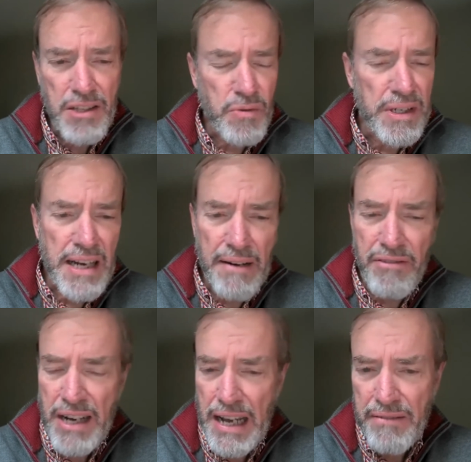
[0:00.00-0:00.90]
we
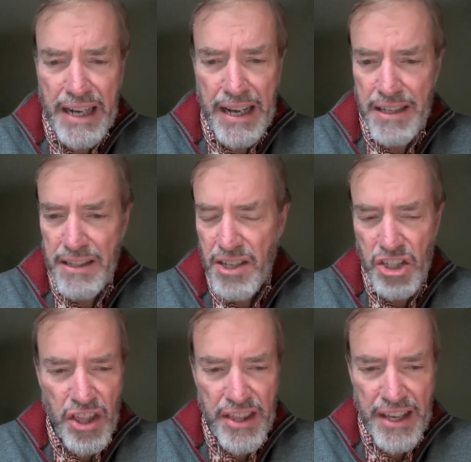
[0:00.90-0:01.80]
never advocated such
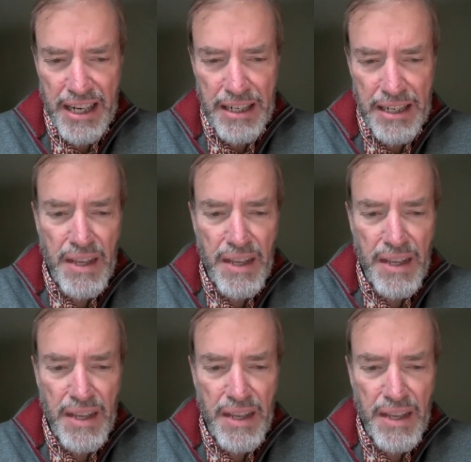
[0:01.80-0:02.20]
a thing.